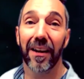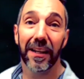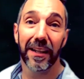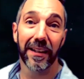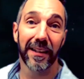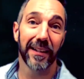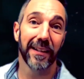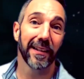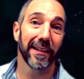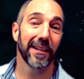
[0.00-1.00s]

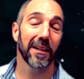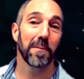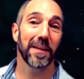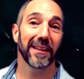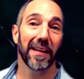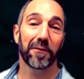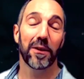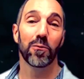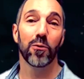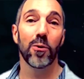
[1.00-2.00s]
and you're going to be left
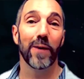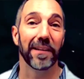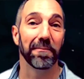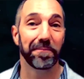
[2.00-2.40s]
in ruin.